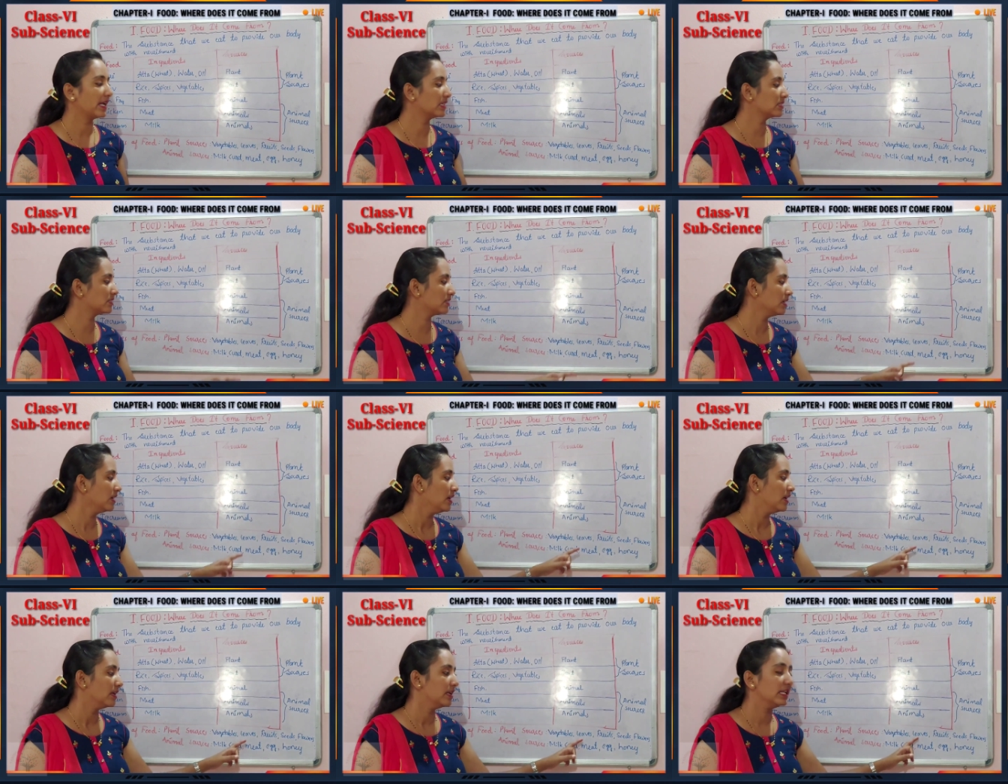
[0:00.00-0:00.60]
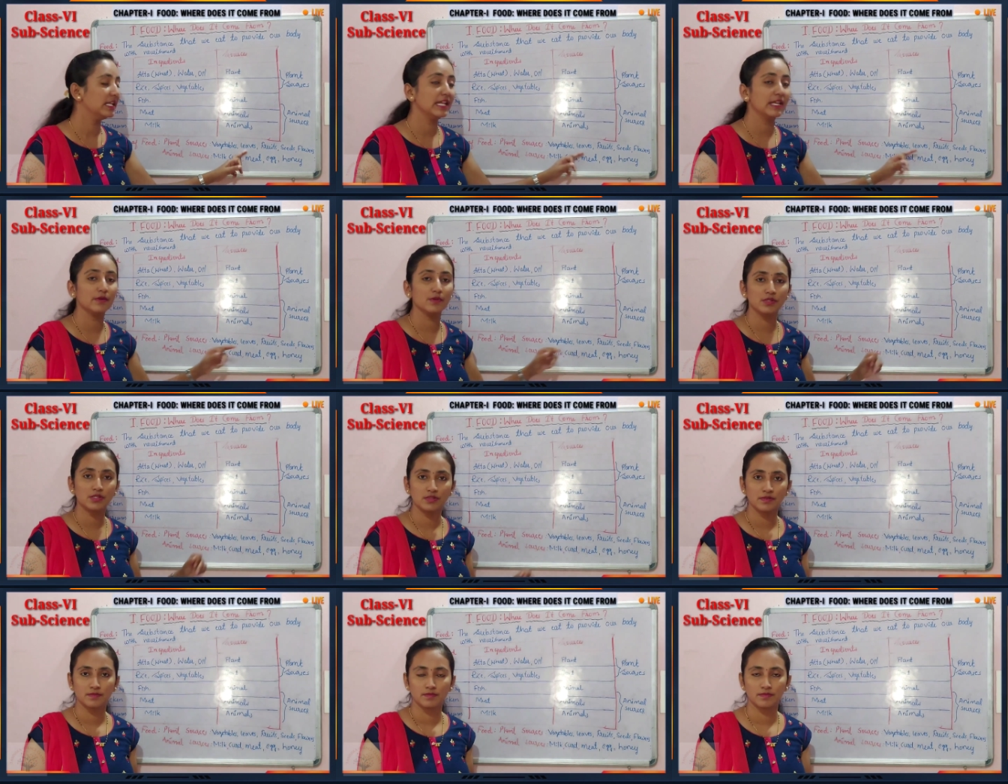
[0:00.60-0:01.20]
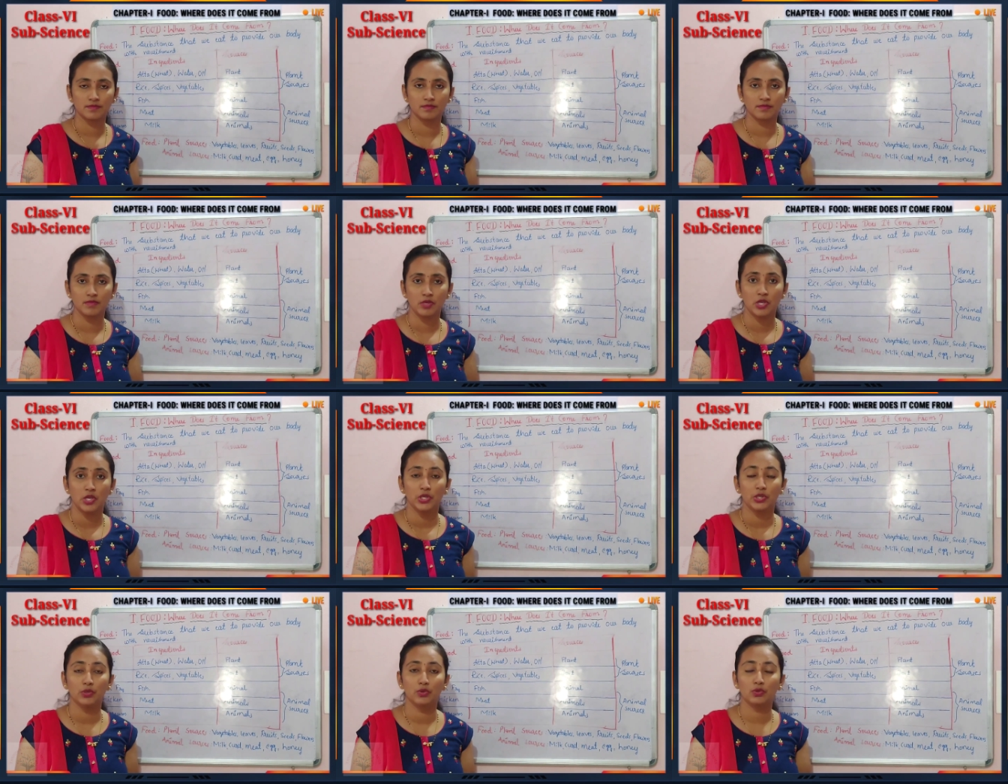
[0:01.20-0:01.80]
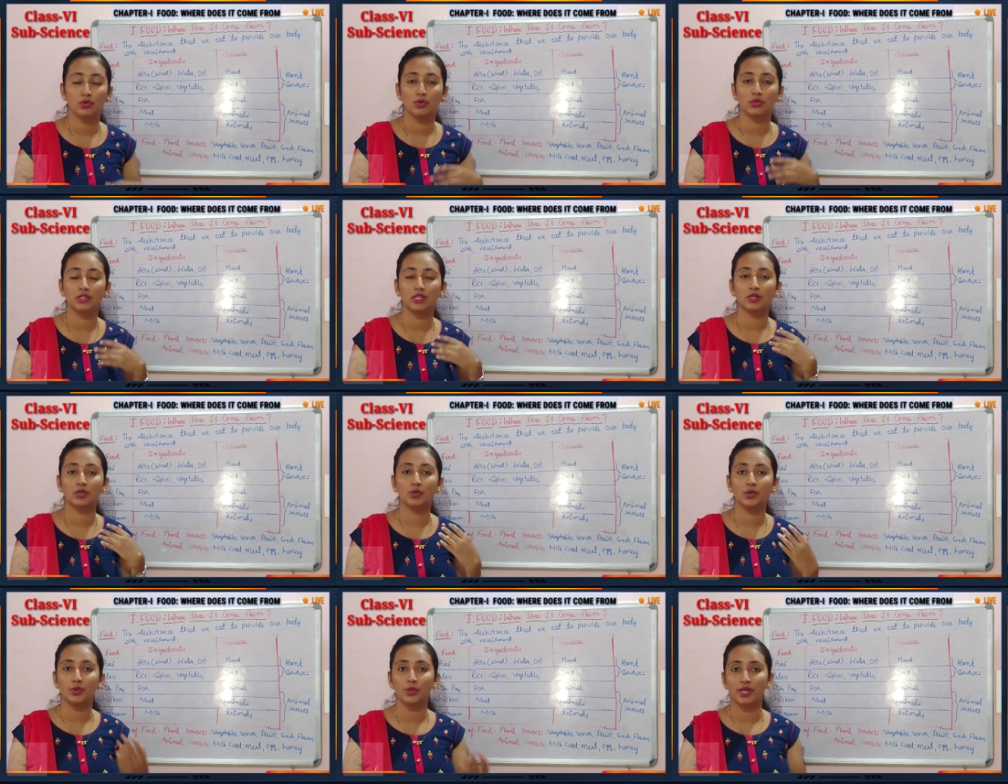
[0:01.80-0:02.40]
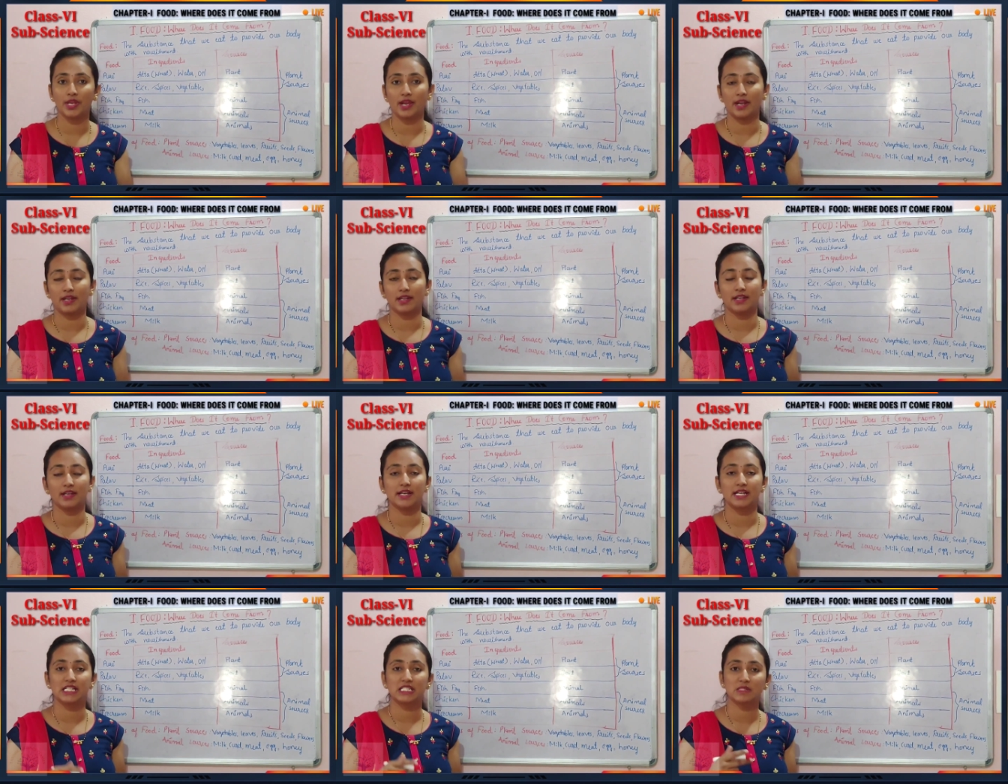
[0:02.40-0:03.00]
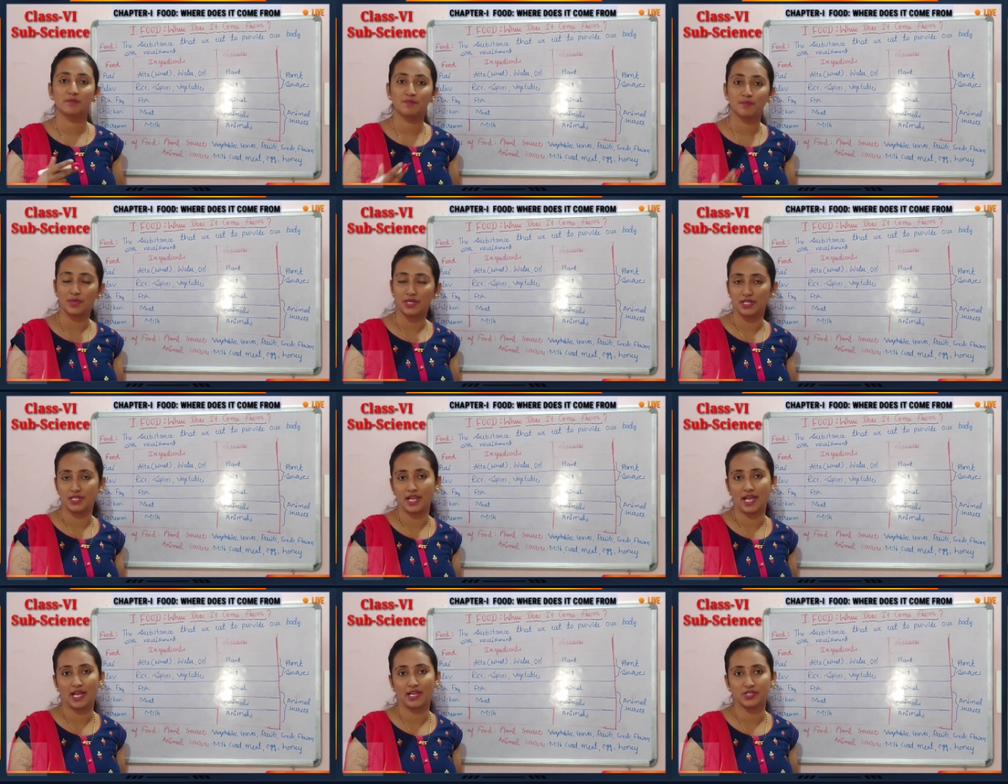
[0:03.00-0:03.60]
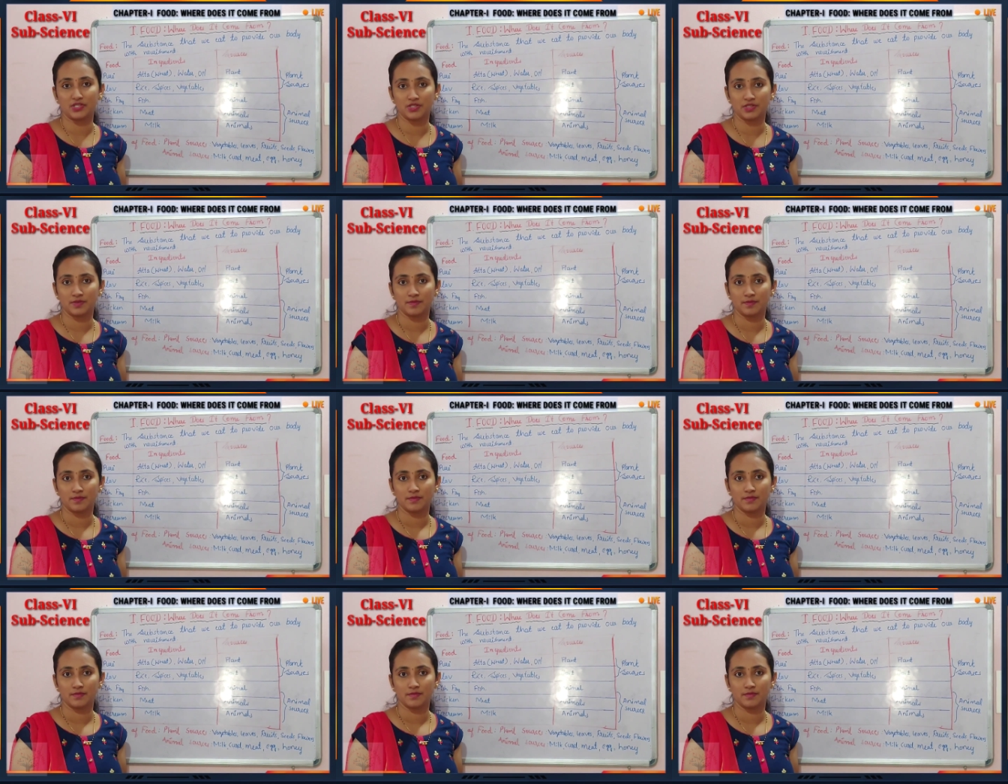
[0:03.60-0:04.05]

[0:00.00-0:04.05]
Next, leaves. You know, the coriander, spinach,